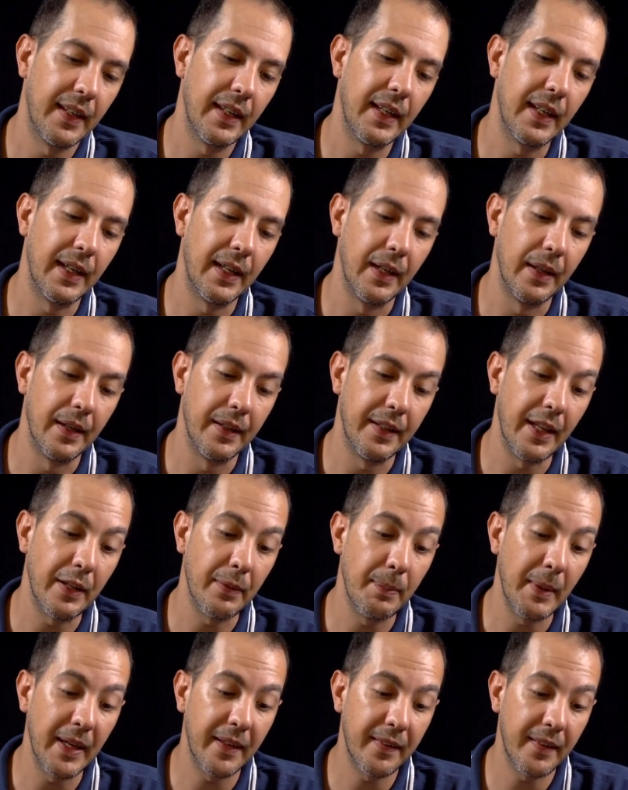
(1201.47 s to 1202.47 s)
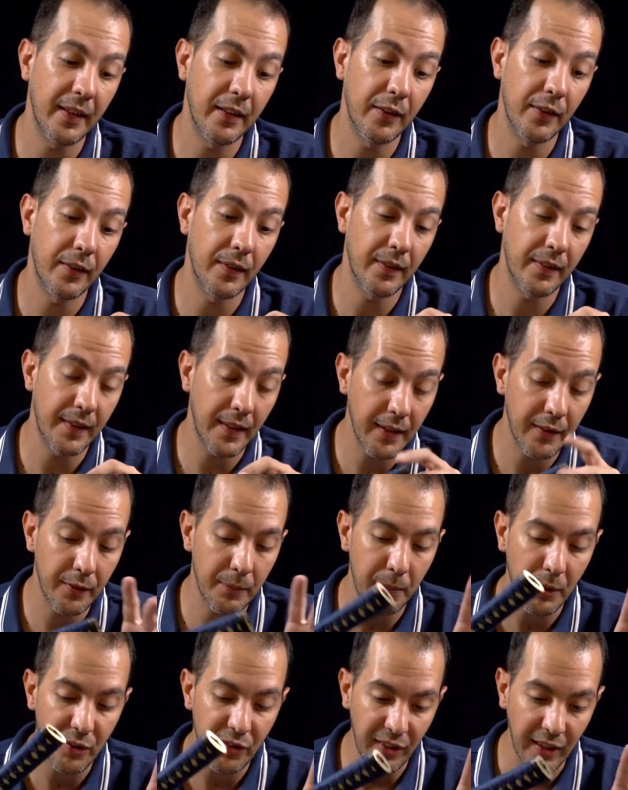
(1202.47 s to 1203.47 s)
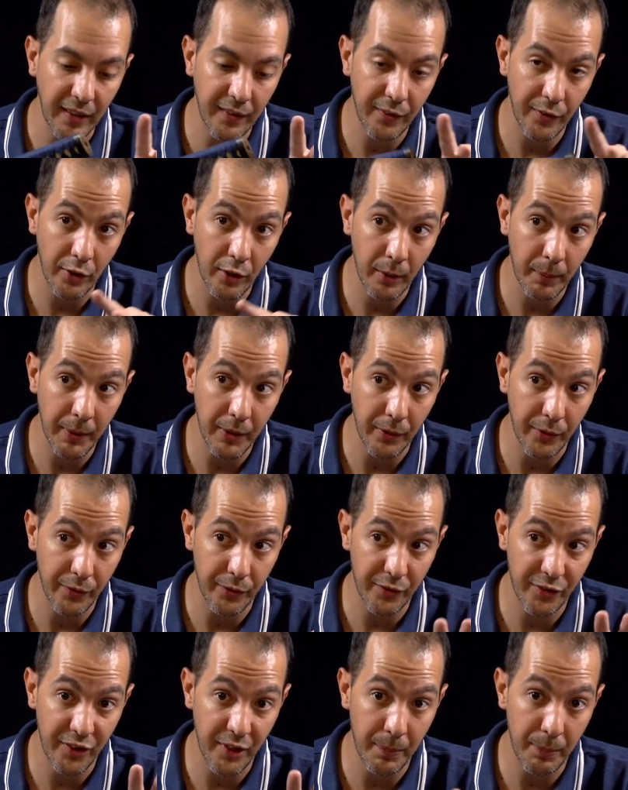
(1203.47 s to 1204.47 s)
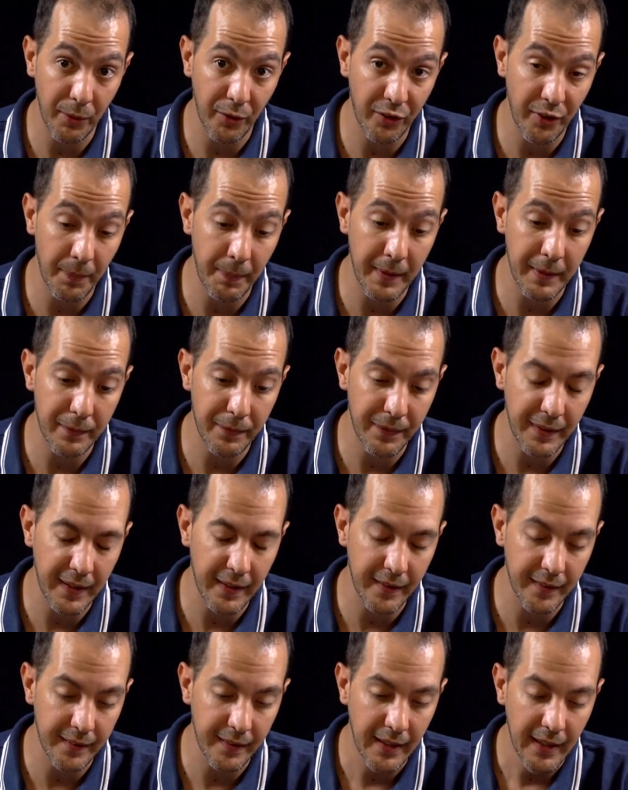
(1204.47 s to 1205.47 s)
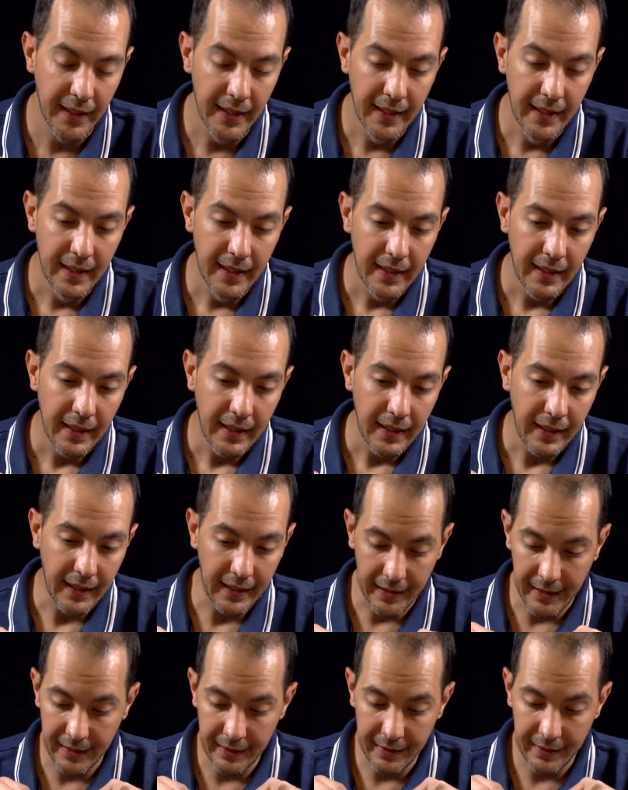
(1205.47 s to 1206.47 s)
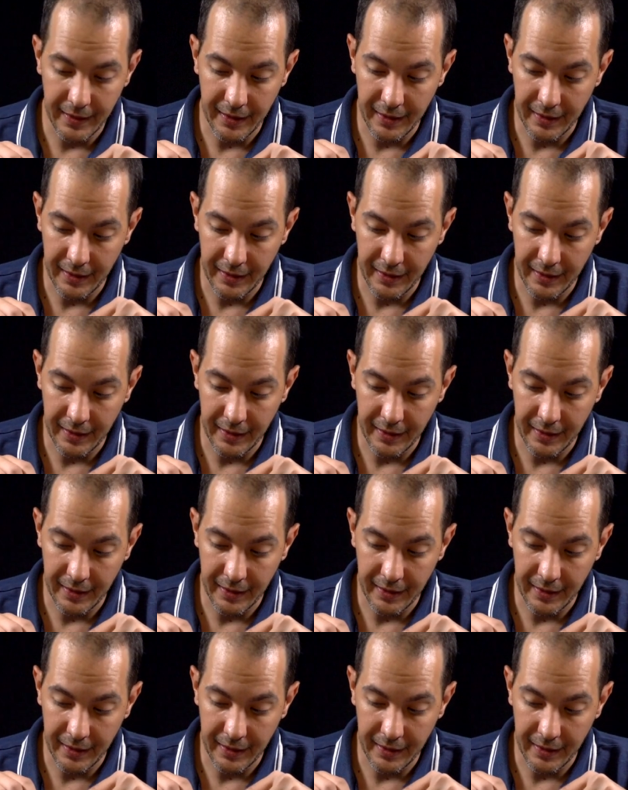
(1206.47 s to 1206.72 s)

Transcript: That makes things much easier because cheaper shipping fees and